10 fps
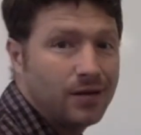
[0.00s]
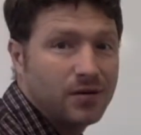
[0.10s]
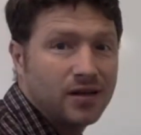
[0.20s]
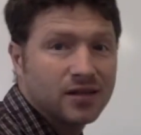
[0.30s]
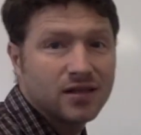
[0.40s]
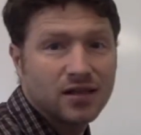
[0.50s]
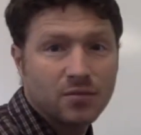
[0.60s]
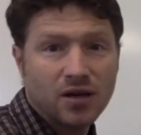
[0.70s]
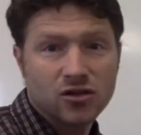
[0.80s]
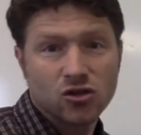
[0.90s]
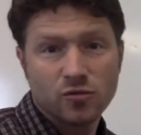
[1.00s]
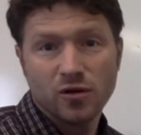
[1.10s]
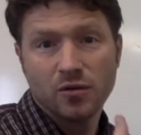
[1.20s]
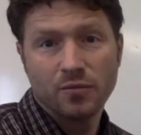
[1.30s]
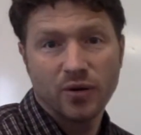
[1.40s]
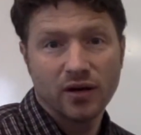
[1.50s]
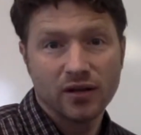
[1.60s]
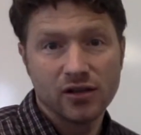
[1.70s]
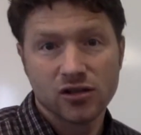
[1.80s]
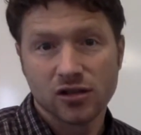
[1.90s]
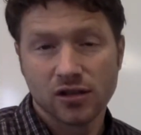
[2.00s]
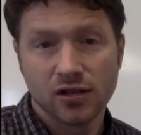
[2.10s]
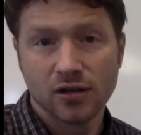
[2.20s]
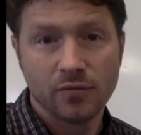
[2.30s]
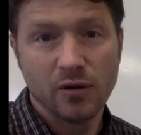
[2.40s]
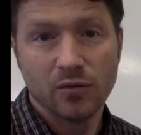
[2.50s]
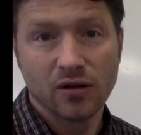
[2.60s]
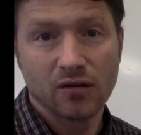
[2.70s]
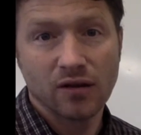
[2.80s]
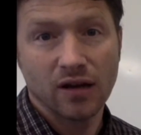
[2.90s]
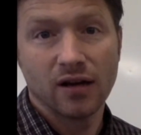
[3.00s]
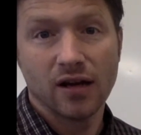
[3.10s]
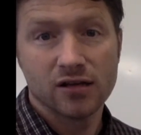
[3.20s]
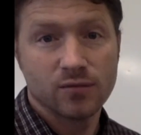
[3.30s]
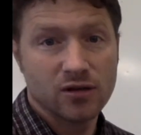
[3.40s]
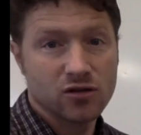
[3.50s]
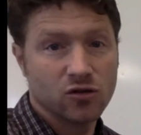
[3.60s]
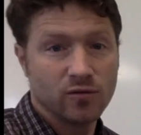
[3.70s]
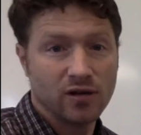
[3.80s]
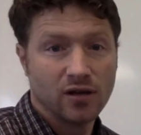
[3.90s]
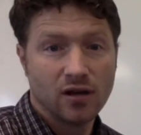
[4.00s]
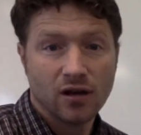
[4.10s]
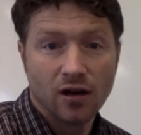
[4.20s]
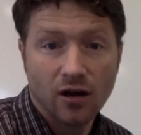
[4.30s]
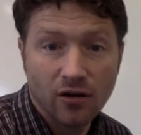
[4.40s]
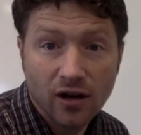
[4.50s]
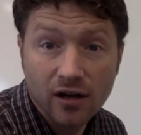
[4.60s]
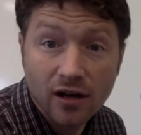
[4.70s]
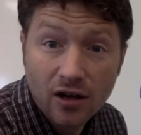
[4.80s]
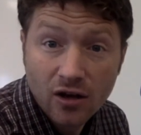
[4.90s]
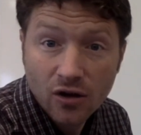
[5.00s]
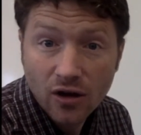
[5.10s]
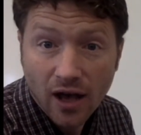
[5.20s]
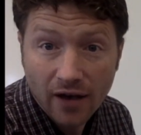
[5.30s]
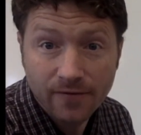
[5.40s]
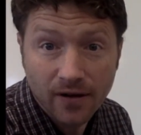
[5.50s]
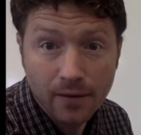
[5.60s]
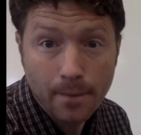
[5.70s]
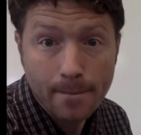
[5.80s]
mean, it's not the best Scooby, but at least people can recognize him as Scooby. All right, have fun.